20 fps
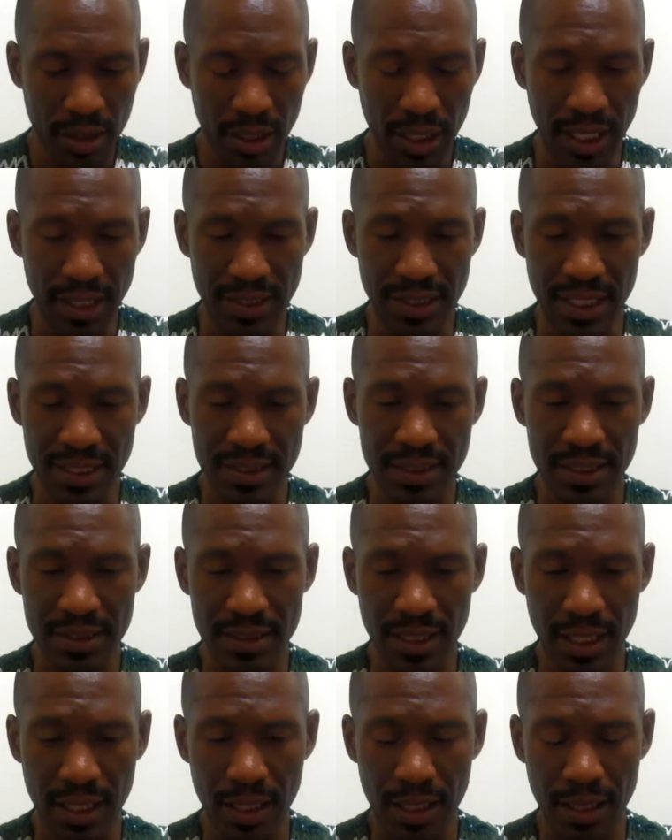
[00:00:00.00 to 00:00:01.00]
And just as
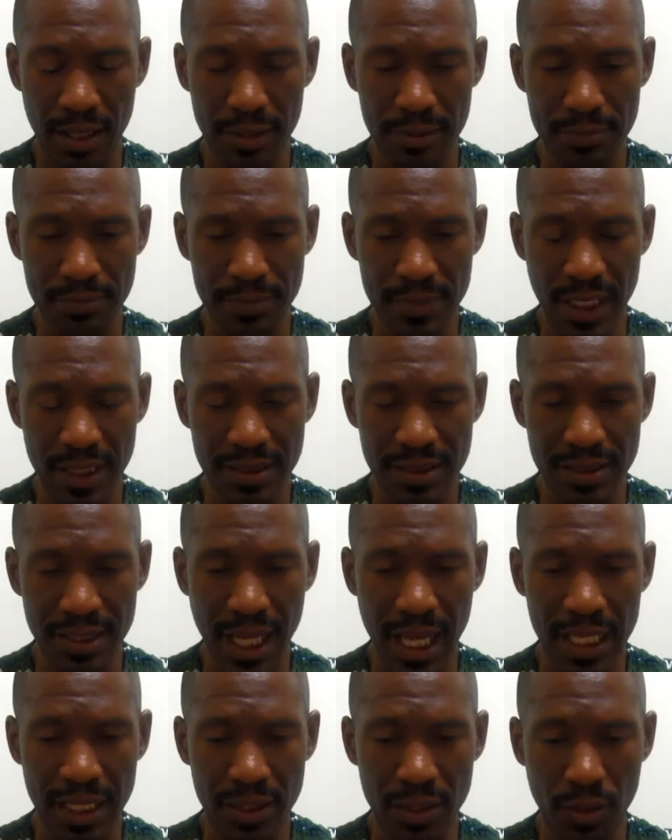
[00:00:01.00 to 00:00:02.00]
a
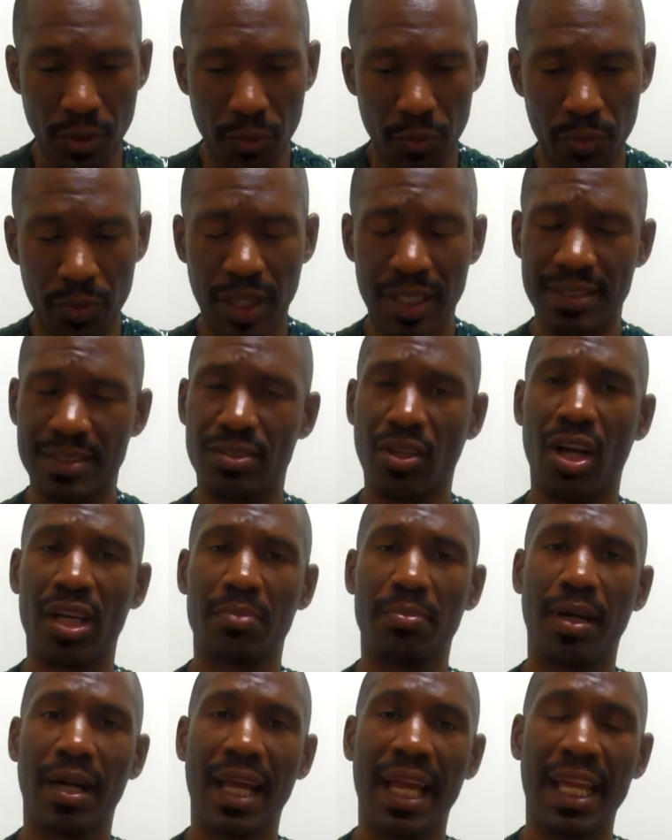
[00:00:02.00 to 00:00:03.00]
side note, as talking
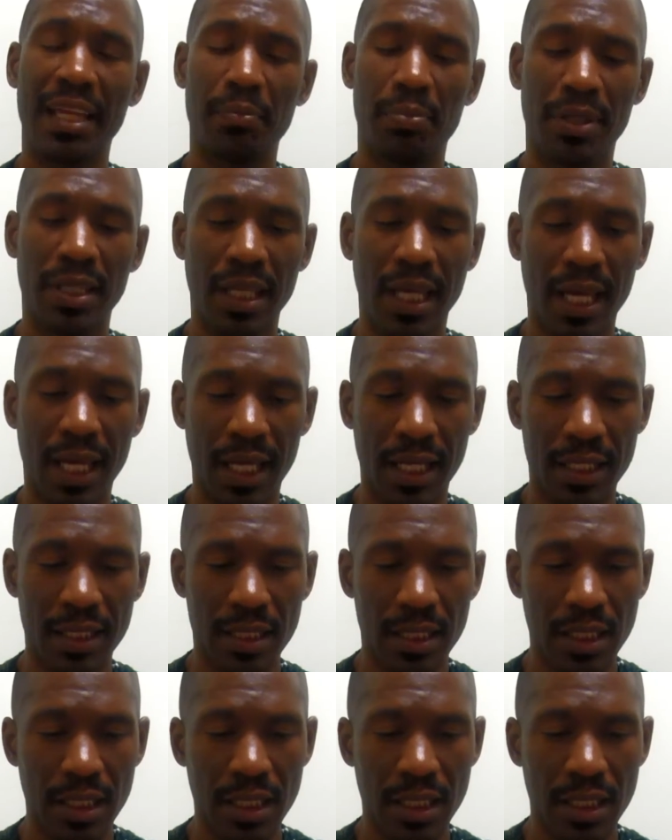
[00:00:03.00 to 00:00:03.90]
about APA,